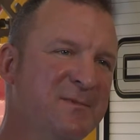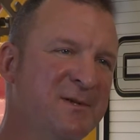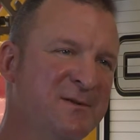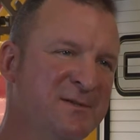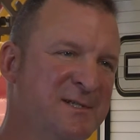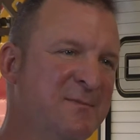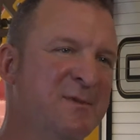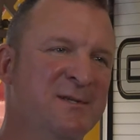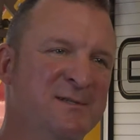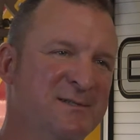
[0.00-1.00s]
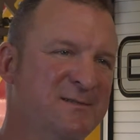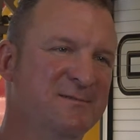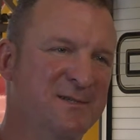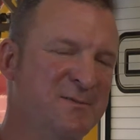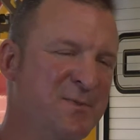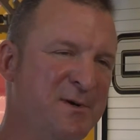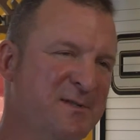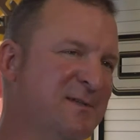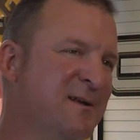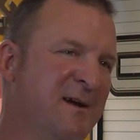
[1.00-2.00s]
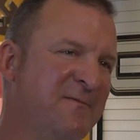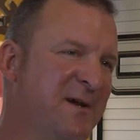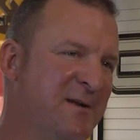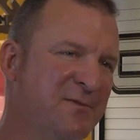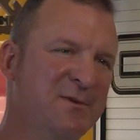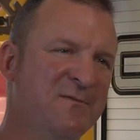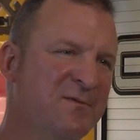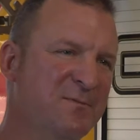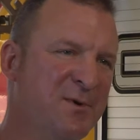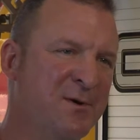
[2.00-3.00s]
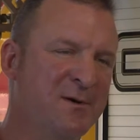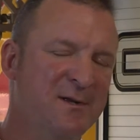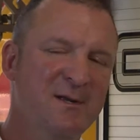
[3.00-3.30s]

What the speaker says: you know, some of these experiences that I've had with Overland Park.